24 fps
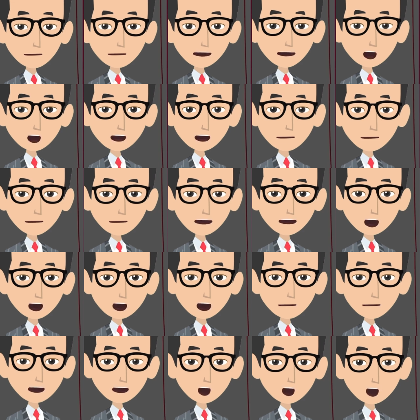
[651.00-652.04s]
Let's move
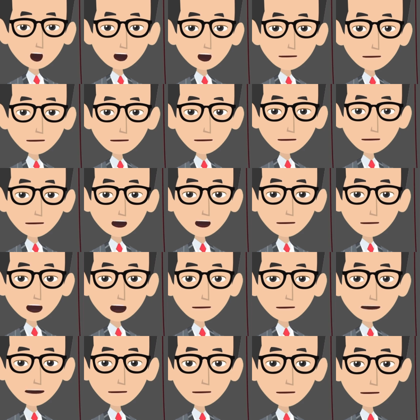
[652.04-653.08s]
to the next
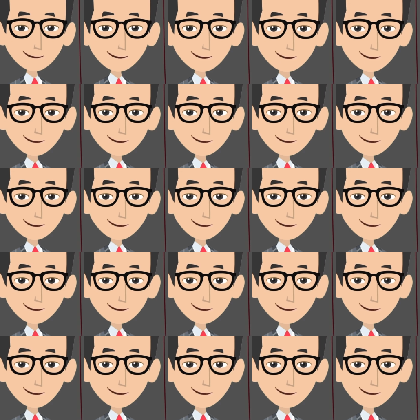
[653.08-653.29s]
process.